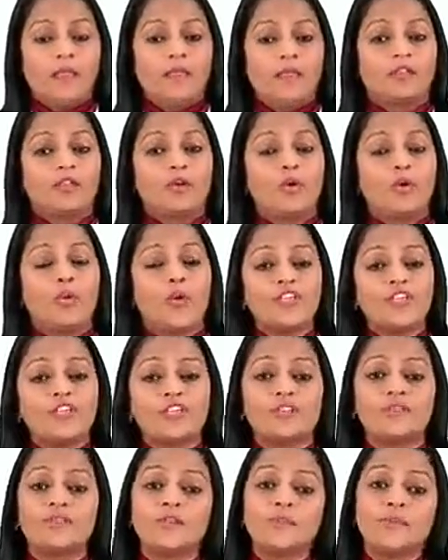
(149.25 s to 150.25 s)
Now the
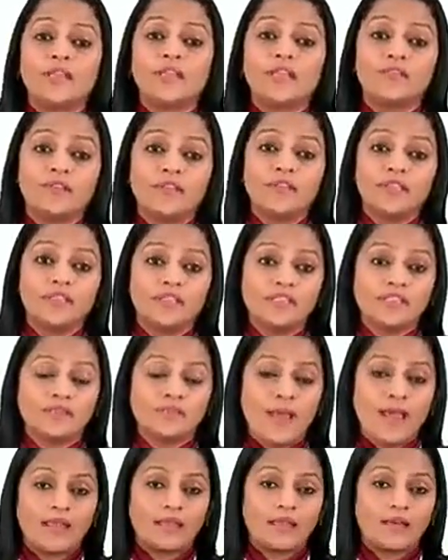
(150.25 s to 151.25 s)
question will be given in
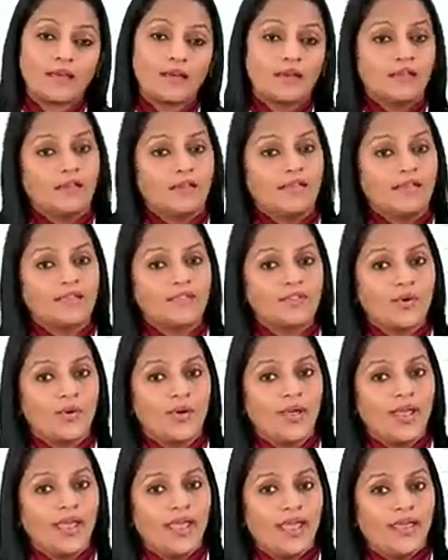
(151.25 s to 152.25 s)
this manner. Let's
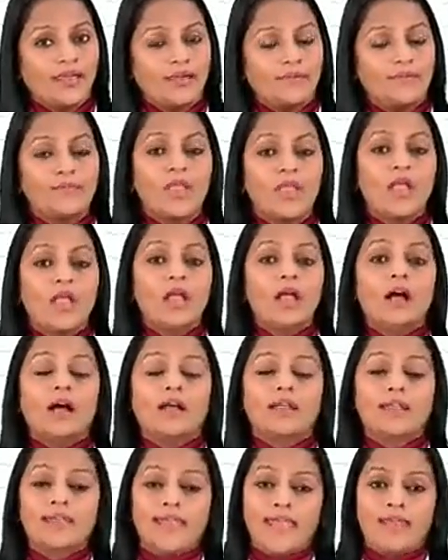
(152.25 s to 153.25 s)
go ahead.
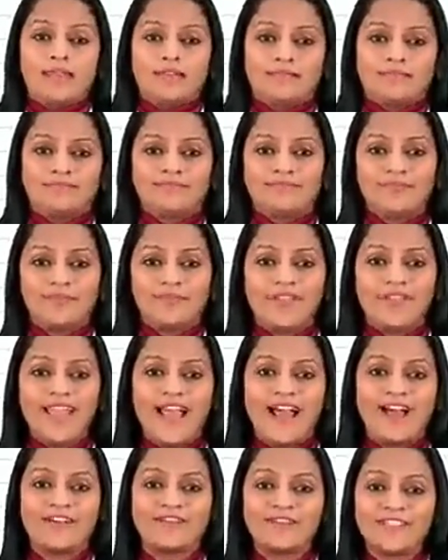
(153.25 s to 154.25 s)
Again, we
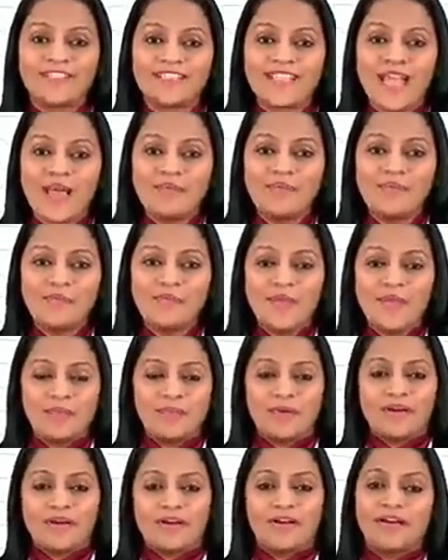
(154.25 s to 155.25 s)
have the sample
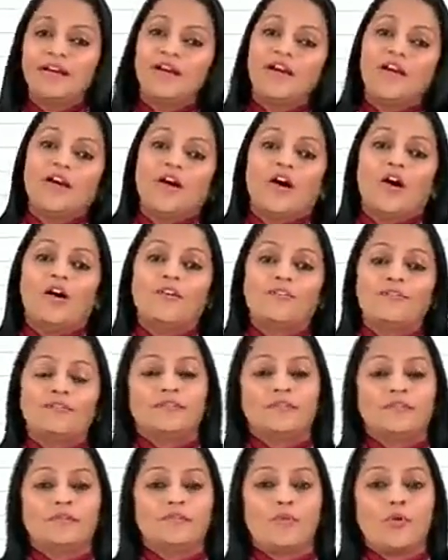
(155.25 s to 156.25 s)
paper
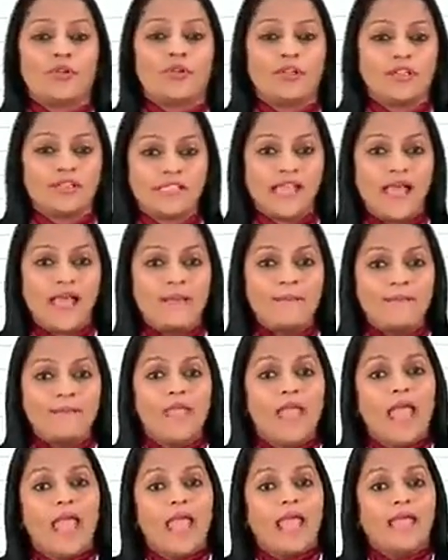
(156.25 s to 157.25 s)
of the board exam,
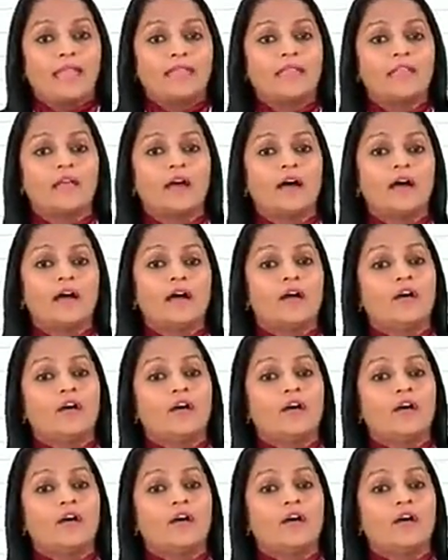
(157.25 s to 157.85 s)
and here